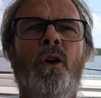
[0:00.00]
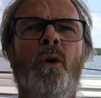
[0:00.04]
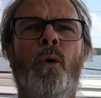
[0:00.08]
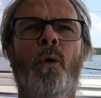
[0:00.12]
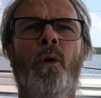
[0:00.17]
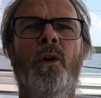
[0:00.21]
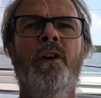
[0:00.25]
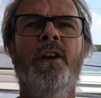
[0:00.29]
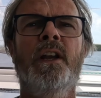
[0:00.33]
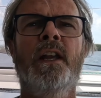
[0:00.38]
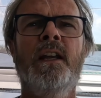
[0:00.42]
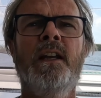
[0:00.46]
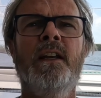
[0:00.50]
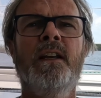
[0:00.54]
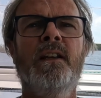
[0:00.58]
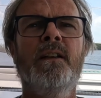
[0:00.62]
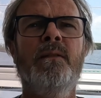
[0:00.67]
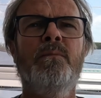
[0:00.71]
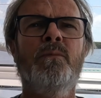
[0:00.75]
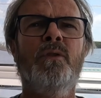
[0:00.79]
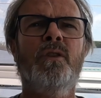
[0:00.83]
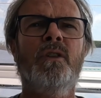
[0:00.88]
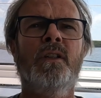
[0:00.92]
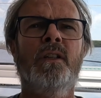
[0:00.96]
or
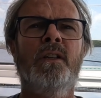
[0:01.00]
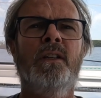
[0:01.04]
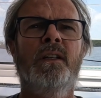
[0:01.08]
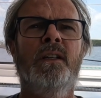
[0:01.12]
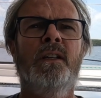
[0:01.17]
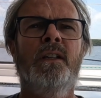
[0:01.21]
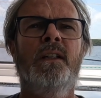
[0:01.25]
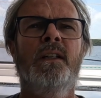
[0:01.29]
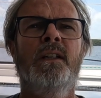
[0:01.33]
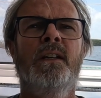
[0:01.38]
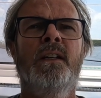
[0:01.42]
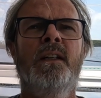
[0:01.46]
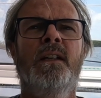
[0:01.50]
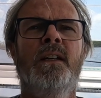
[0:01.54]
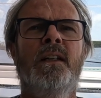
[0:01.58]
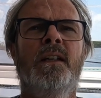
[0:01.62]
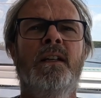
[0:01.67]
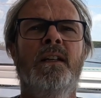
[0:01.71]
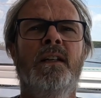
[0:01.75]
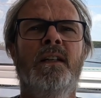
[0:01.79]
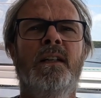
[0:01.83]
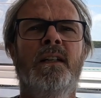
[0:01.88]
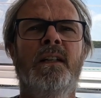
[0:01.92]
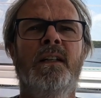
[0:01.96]
names
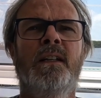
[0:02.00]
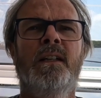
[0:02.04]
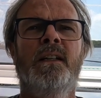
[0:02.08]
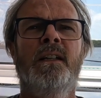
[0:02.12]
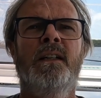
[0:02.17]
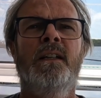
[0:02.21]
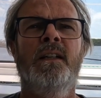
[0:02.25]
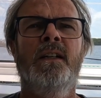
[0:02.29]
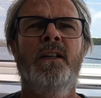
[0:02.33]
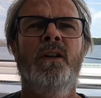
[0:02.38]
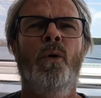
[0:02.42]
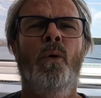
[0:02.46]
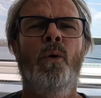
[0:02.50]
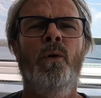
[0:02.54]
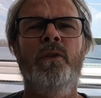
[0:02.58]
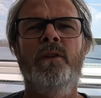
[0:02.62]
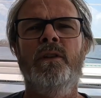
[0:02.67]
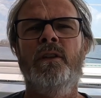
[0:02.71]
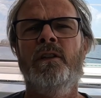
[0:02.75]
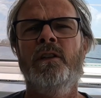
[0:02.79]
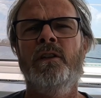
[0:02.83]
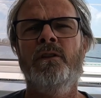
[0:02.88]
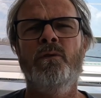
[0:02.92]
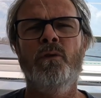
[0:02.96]
or the
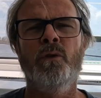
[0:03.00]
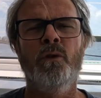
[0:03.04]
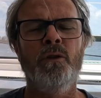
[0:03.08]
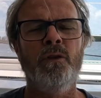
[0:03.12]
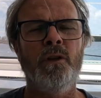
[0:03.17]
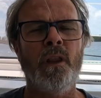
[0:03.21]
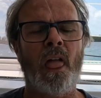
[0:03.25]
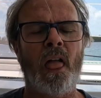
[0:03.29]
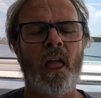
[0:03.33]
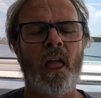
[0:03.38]
individual